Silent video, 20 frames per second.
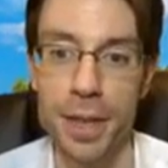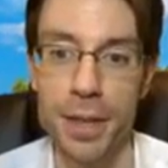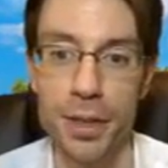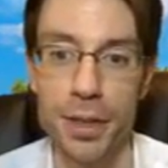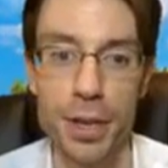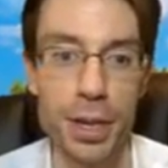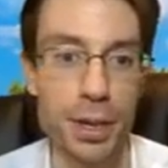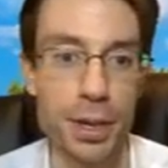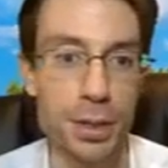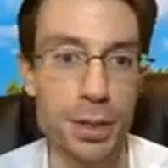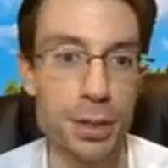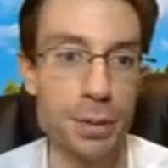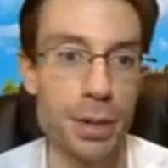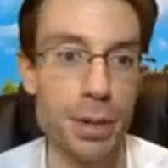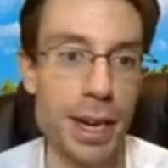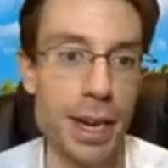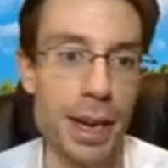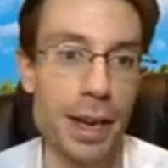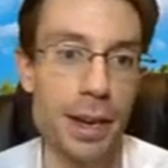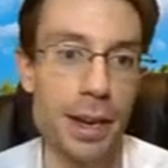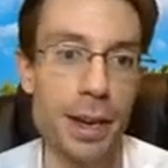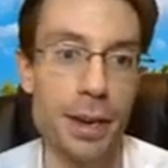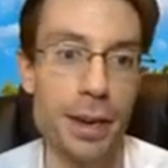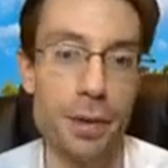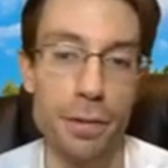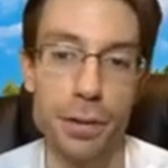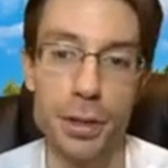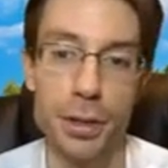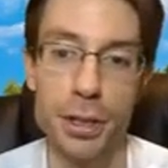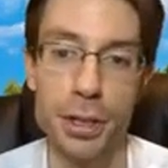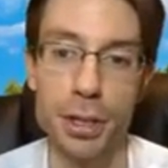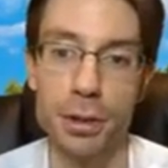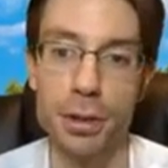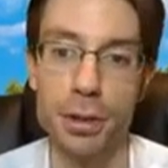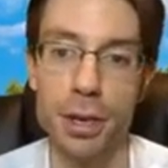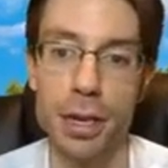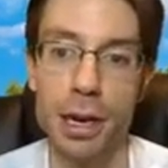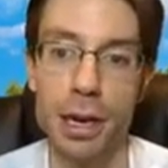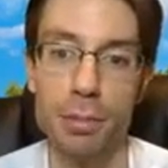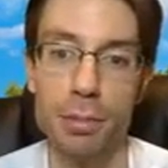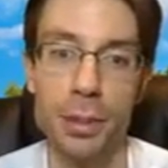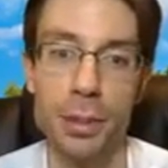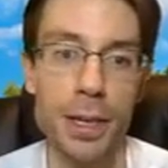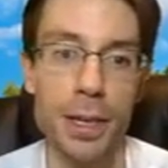And thanks, Rihanna, for showing up,